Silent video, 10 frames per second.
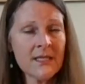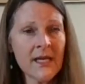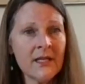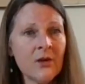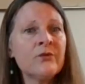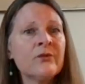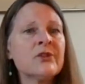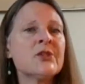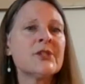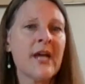that it
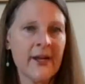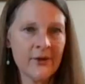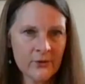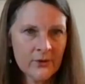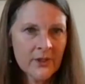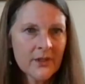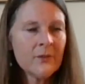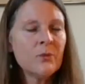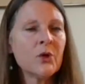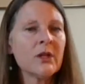overshadowed
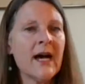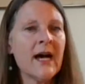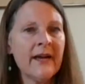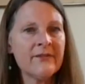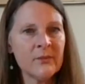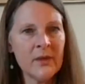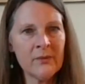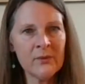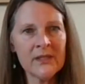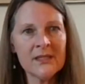more lives, and
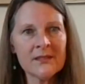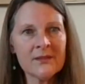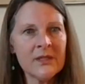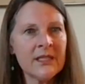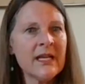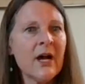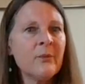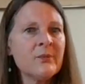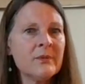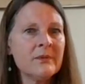maybe we need
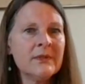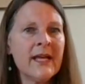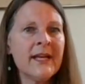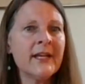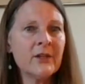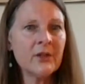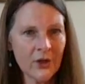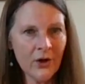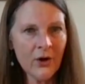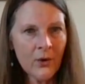help letting it
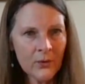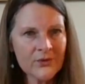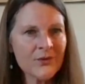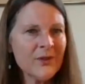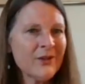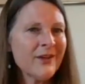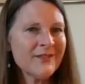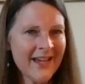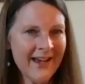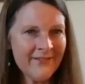go so we don't
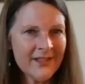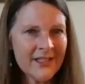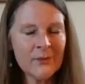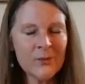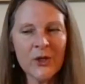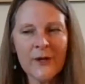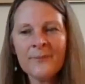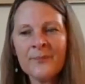have to have it anymore.